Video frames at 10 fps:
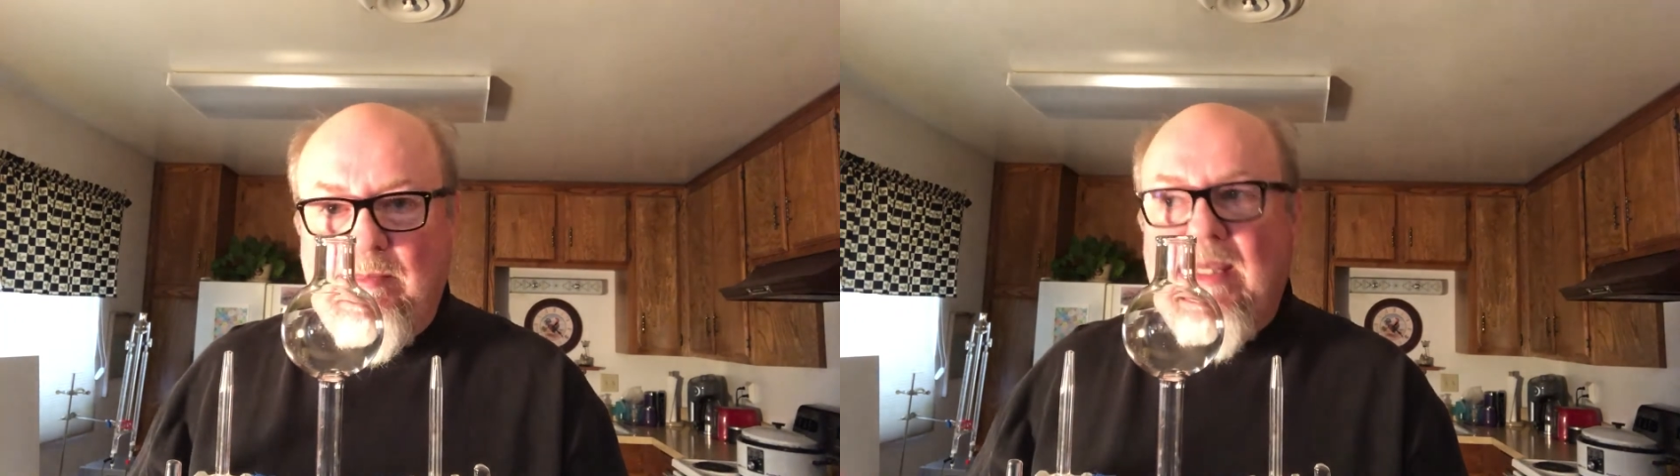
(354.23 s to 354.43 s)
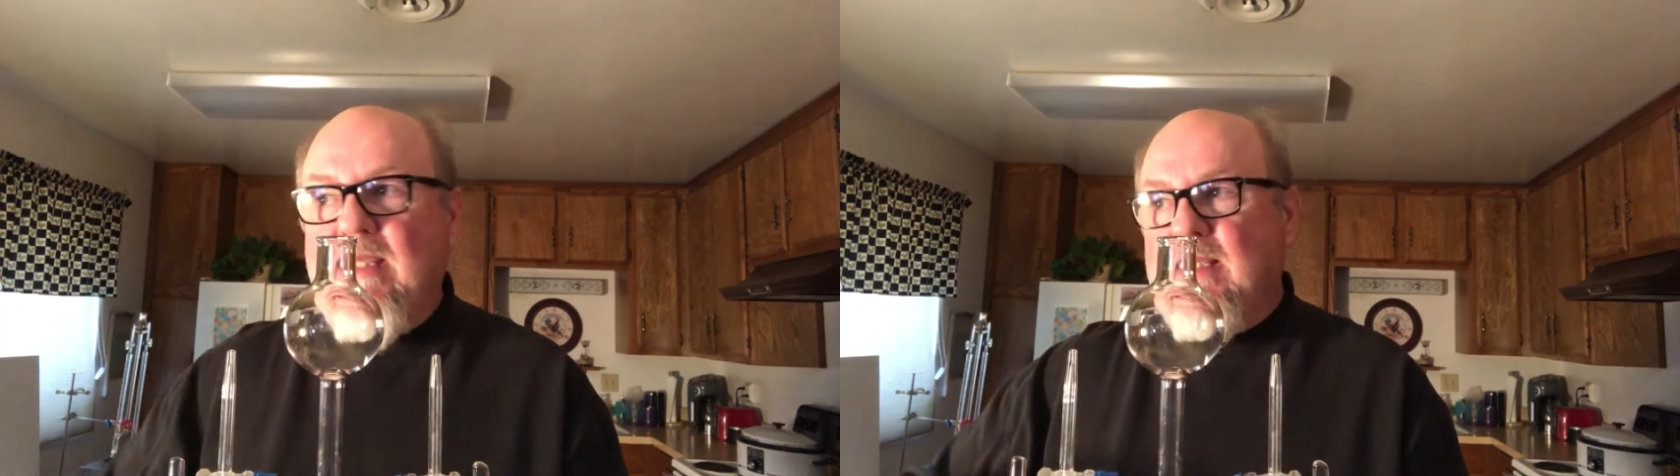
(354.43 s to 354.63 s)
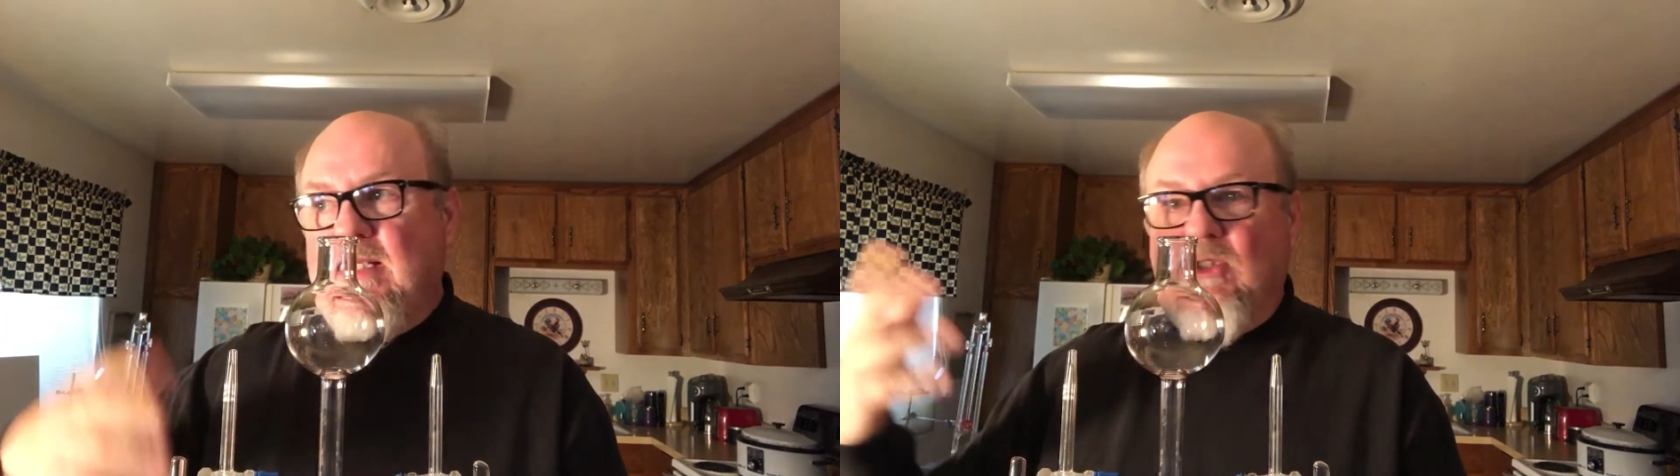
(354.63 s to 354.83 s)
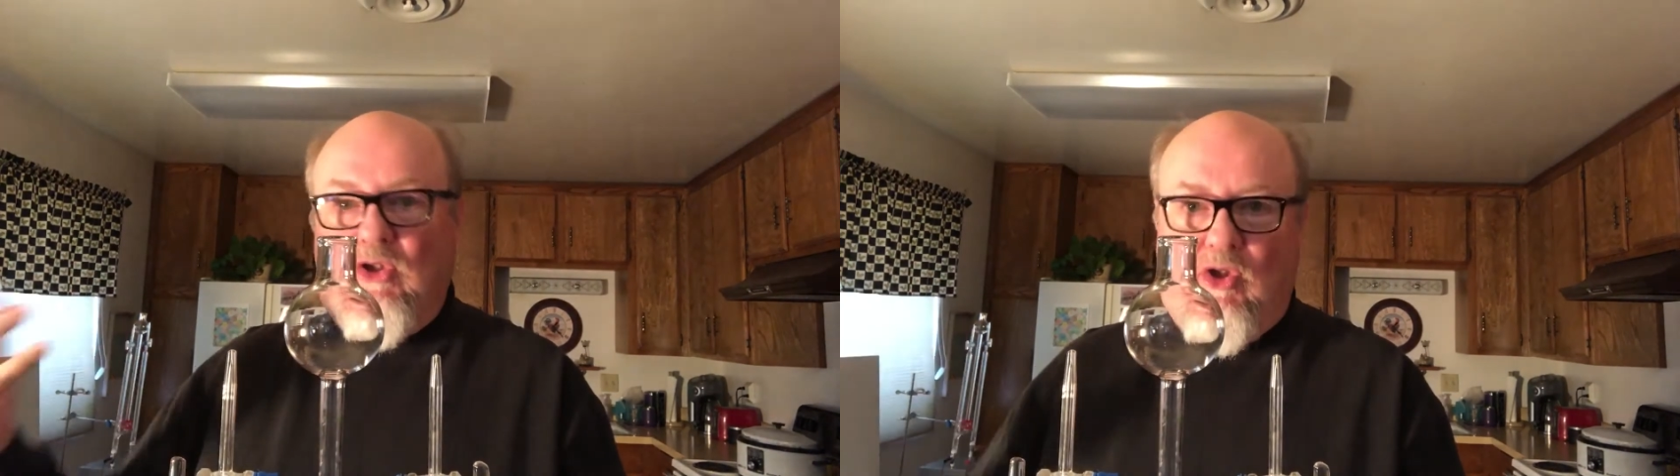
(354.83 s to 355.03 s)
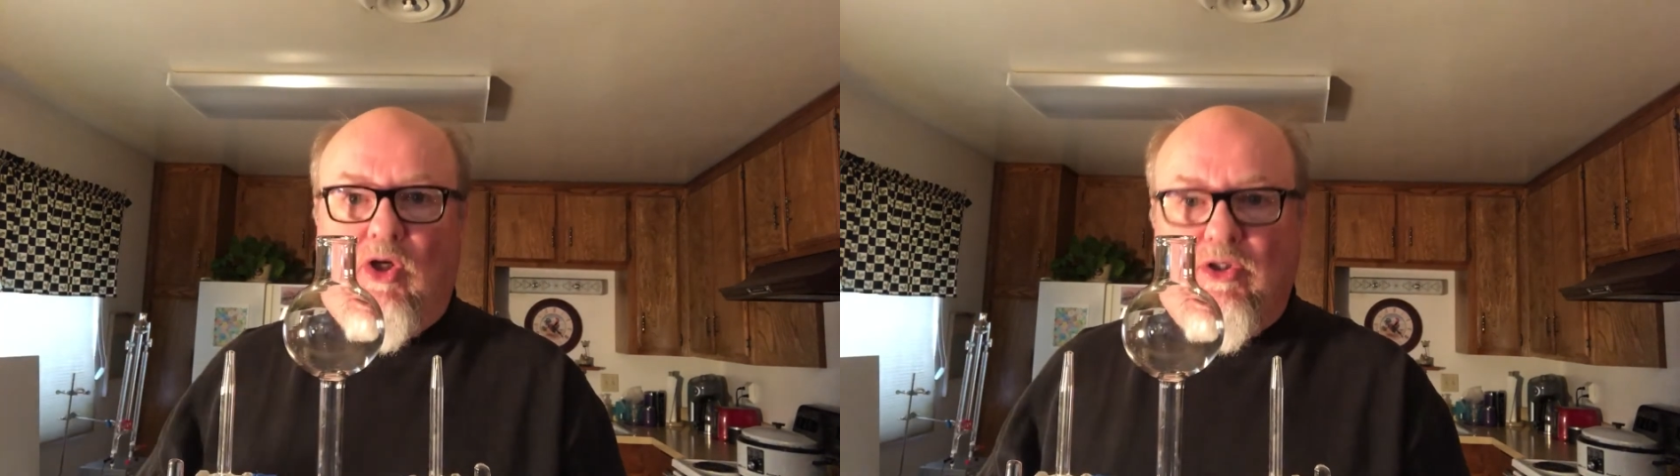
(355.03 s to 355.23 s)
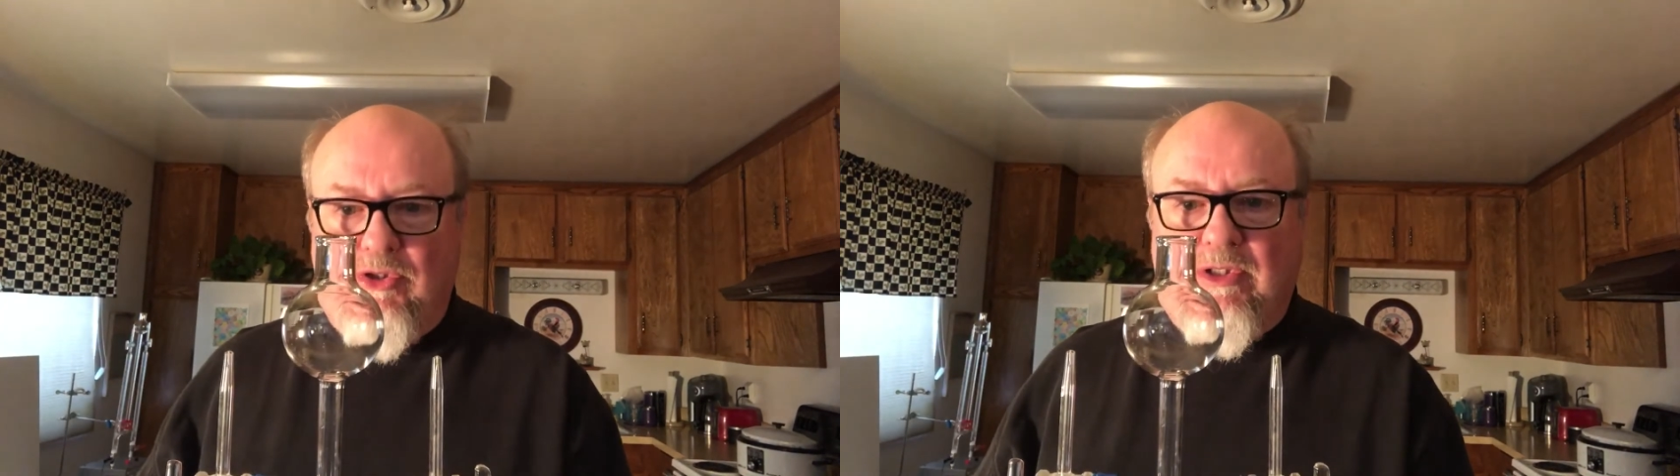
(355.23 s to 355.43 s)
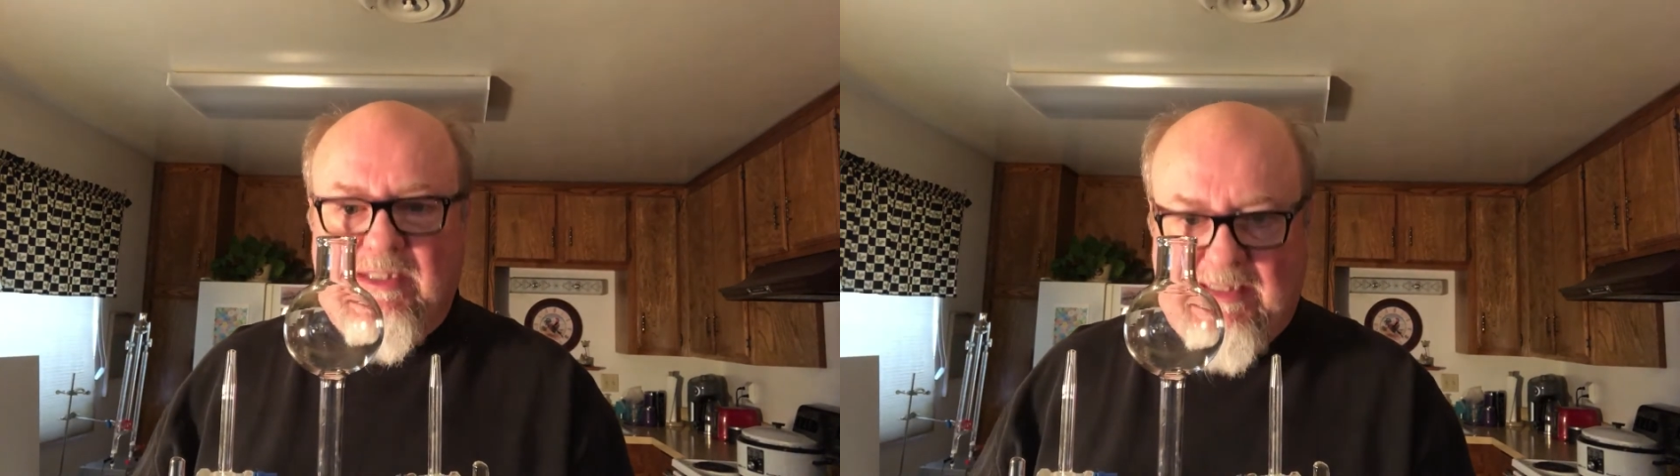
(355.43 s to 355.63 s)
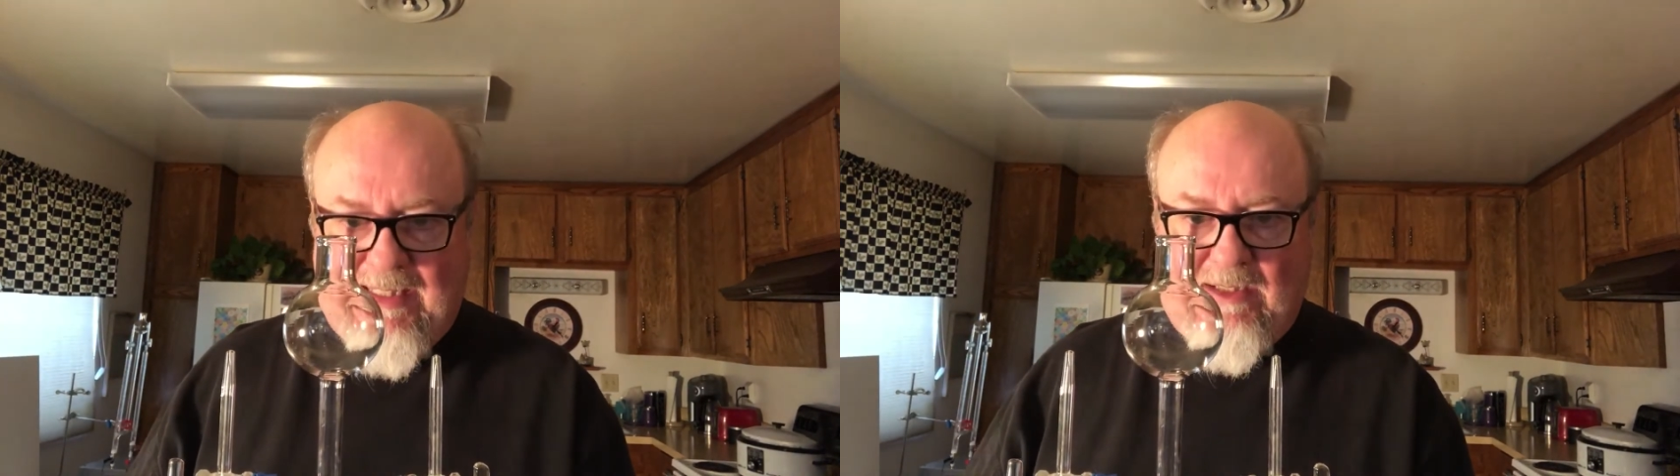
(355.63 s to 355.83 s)
make in a larger
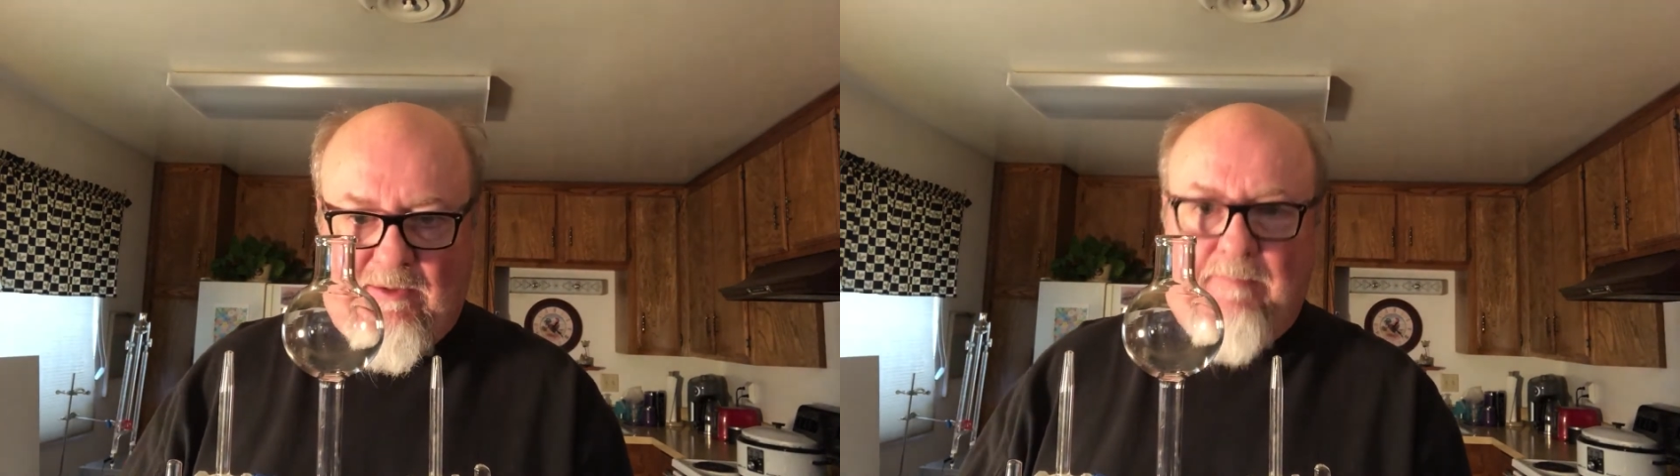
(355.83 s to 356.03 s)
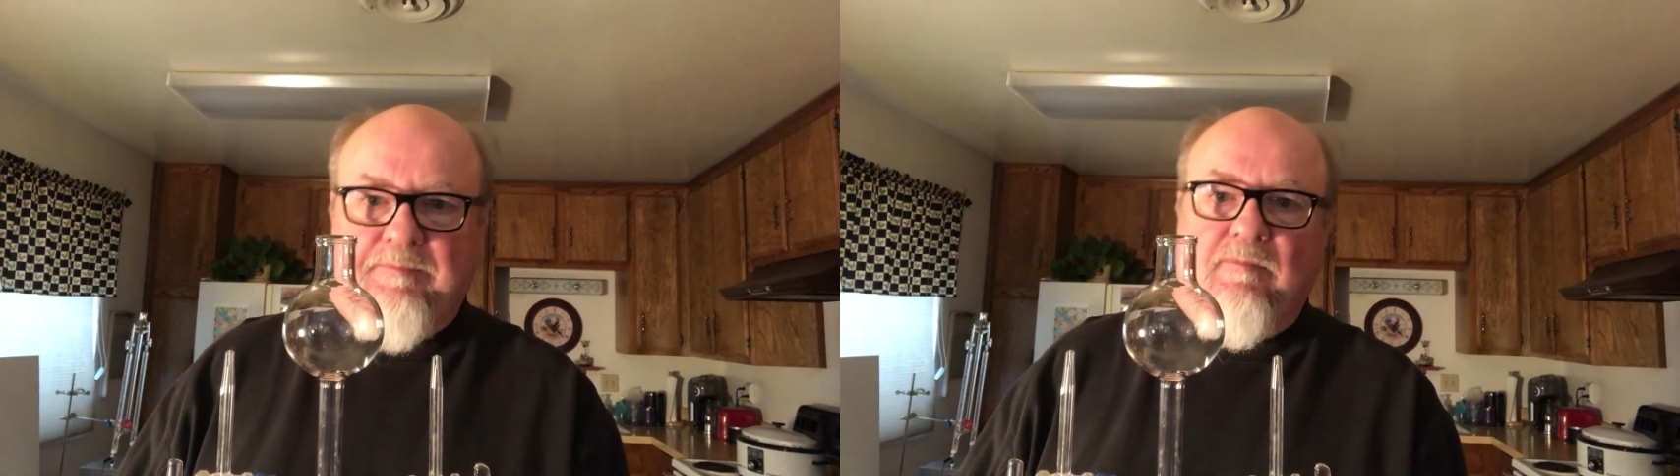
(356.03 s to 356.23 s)
container.